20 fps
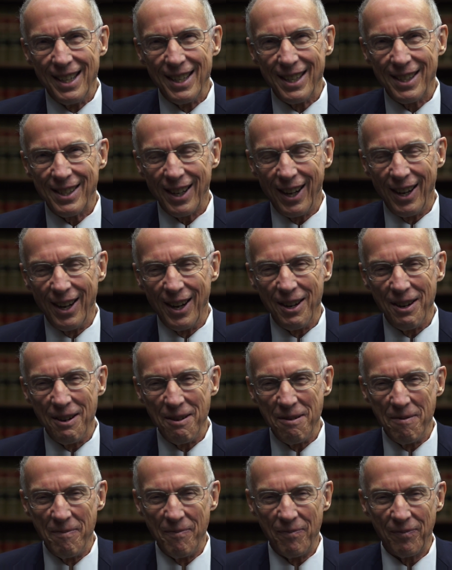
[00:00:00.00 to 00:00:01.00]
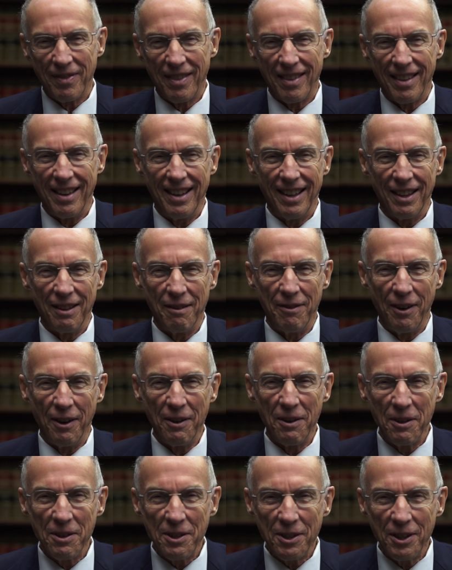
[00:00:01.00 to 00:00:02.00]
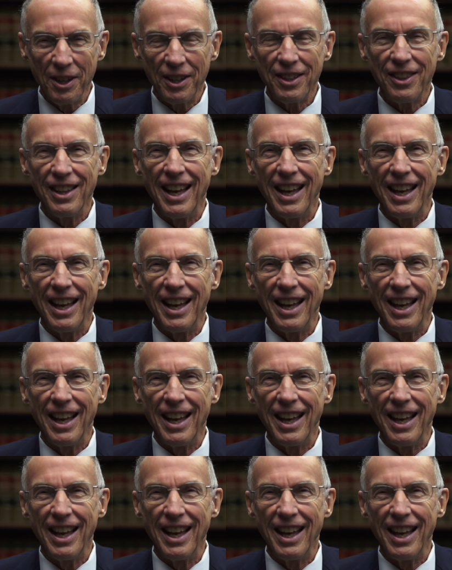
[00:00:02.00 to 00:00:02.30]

So the voters took